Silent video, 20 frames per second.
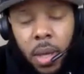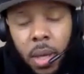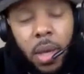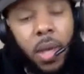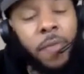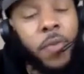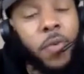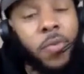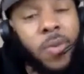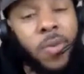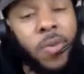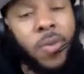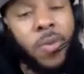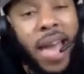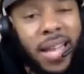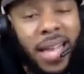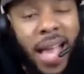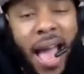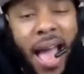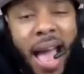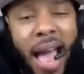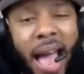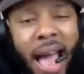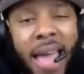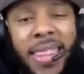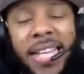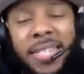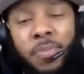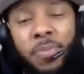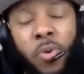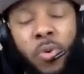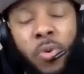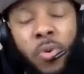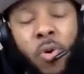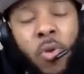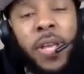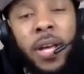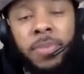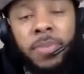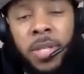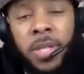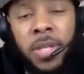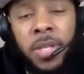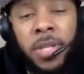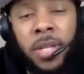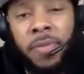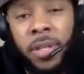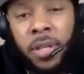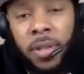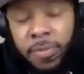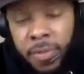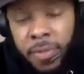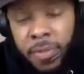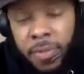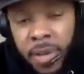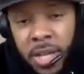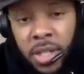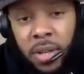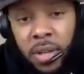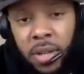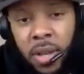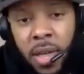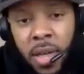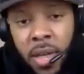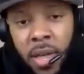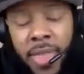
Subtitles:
If you got a guy that's moving up to your division